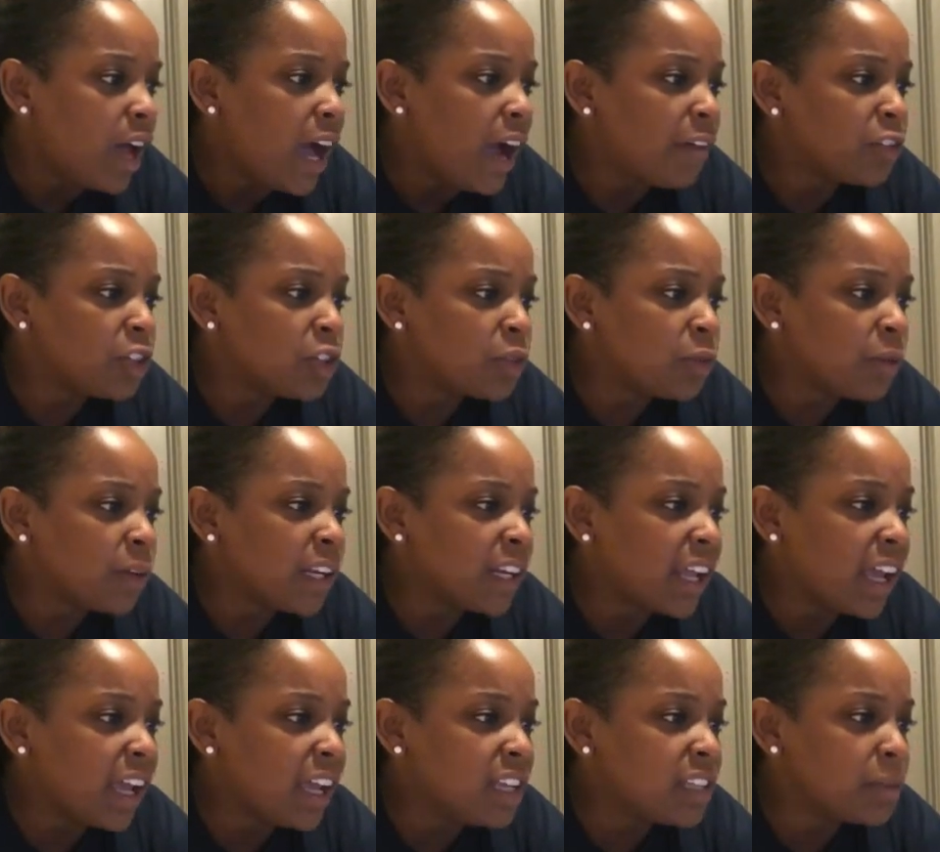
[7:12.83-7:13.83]
After
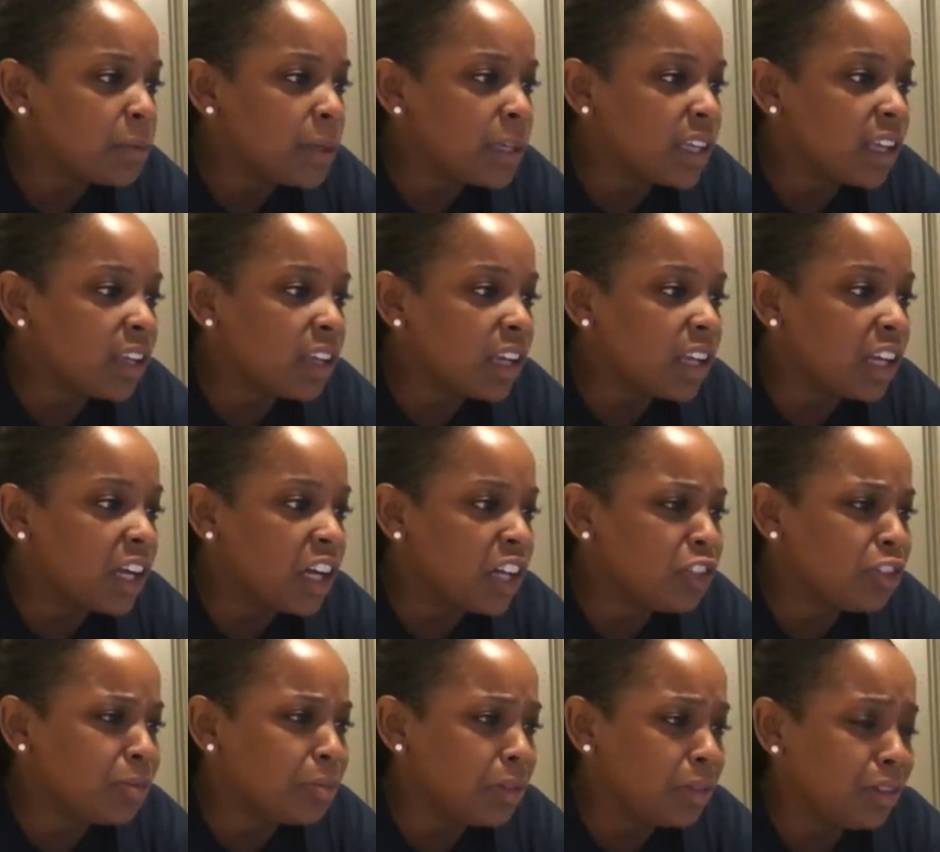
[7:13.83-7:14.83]
20 days, we can get
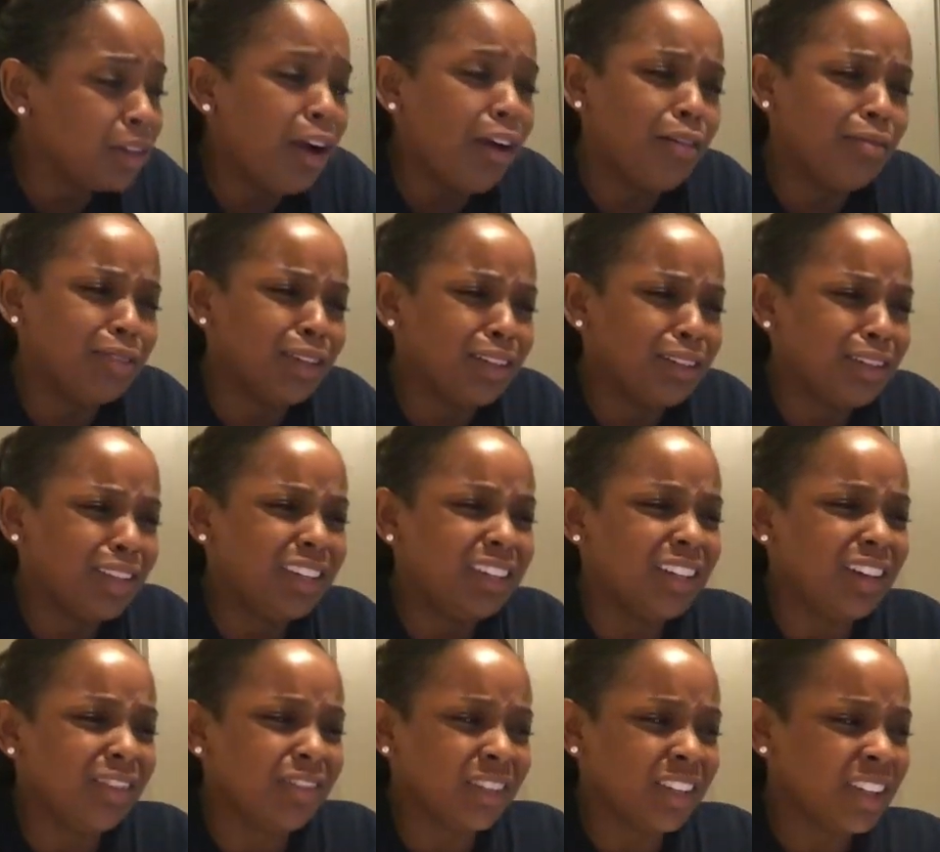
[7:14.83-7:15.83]
100 million. Oh yeah, they
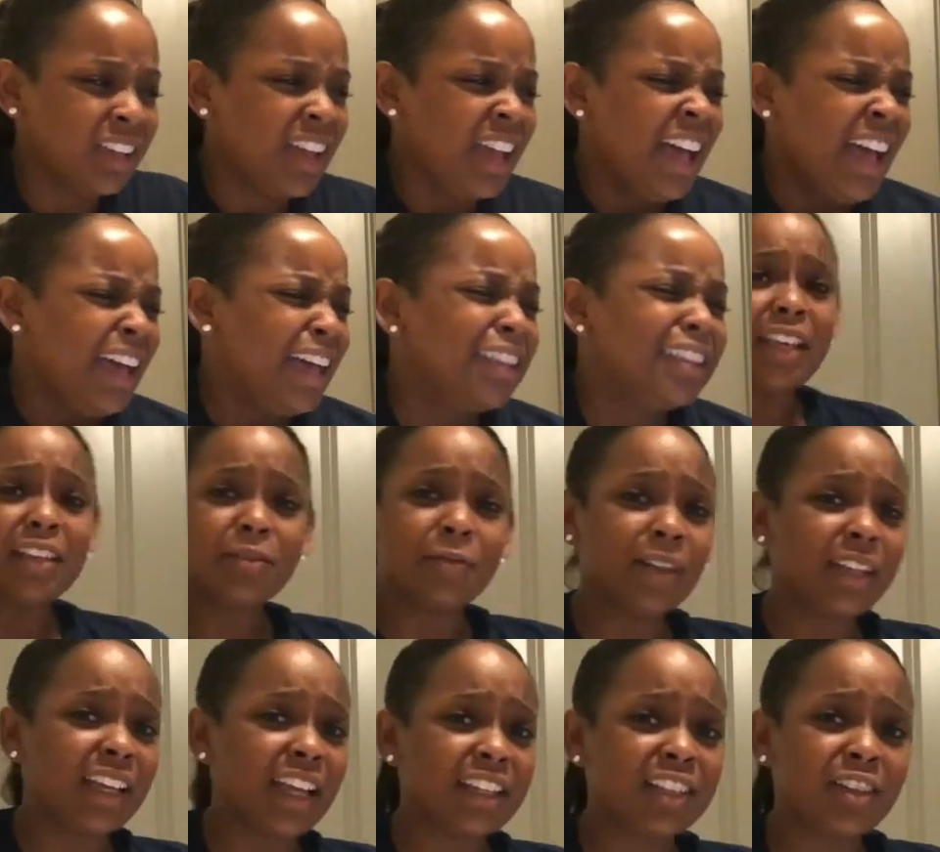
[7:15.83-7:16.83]
definitely. And that's
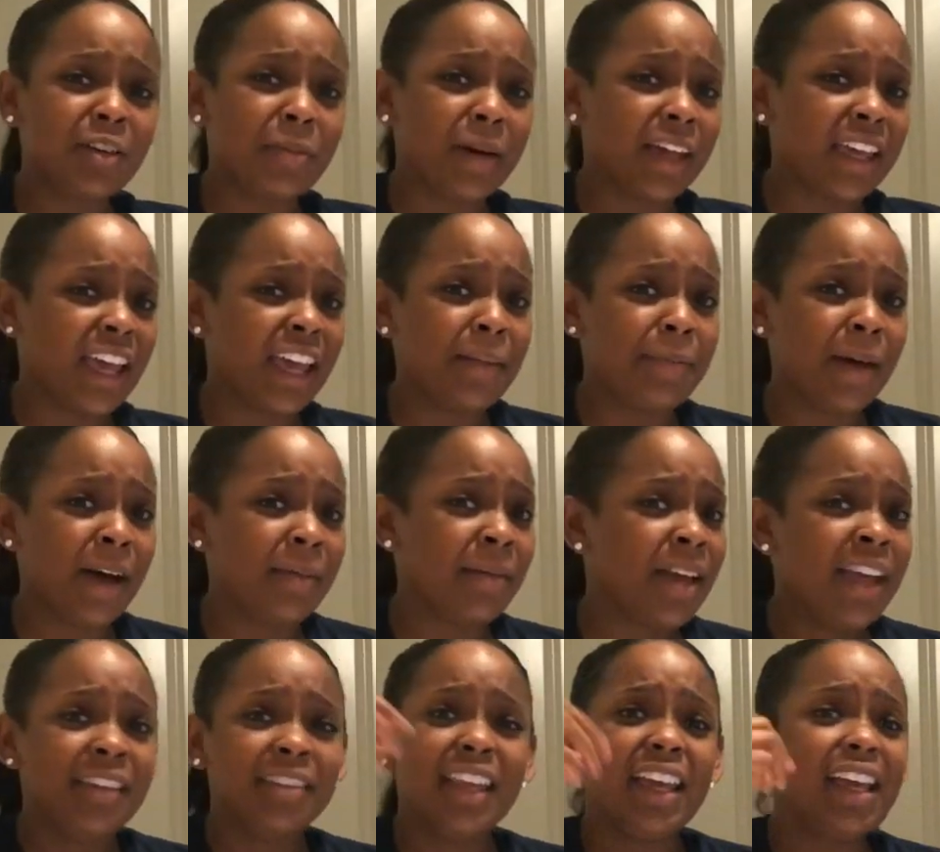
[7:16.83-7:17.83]
one thing I saw about
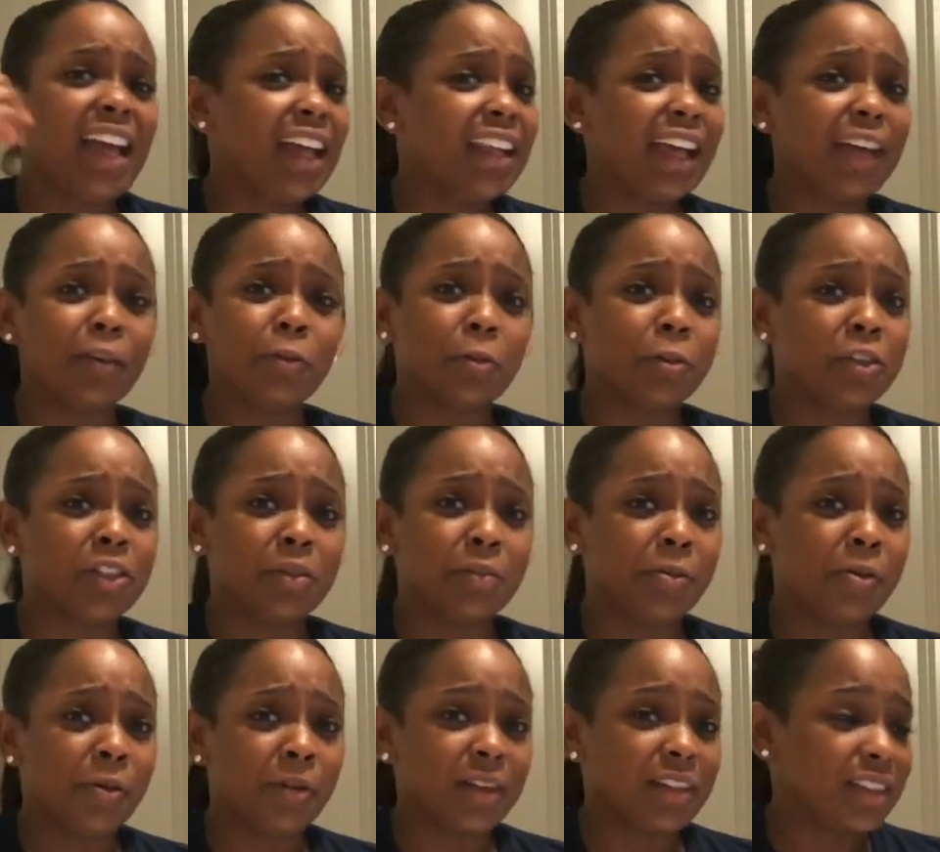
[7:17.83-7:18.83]
K-pop. They got like real
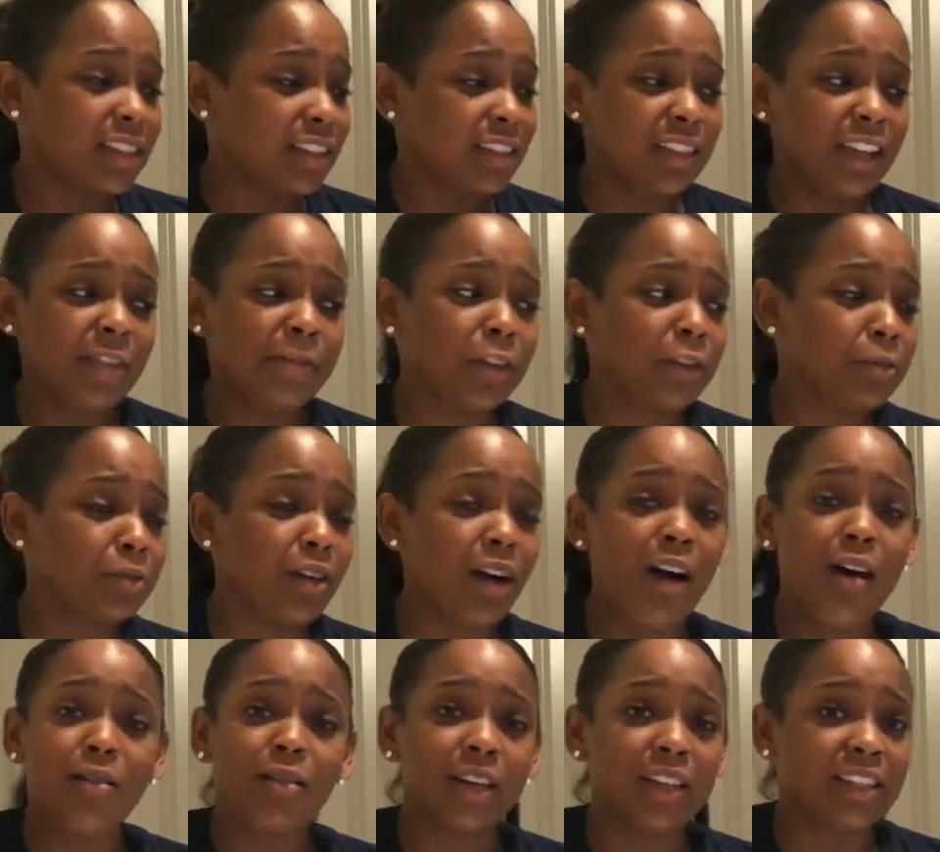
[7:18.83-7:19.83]
supporters because their views
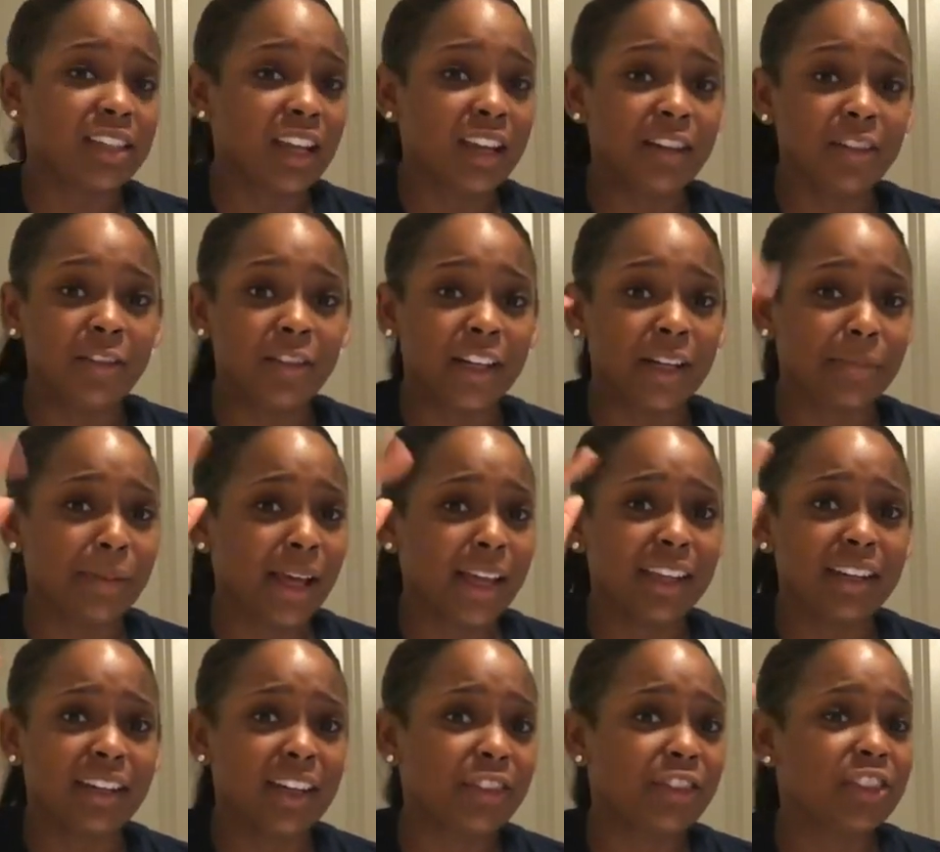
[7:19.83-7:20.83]
always stay going up.
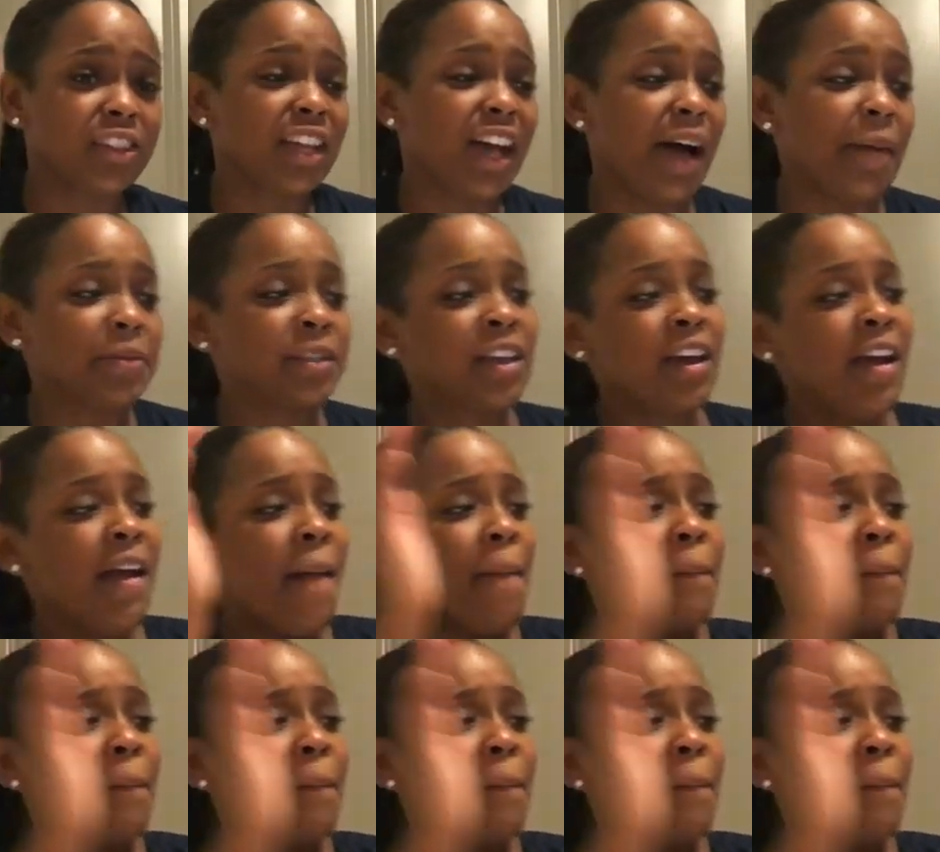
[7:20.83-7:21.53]
Like it never stops.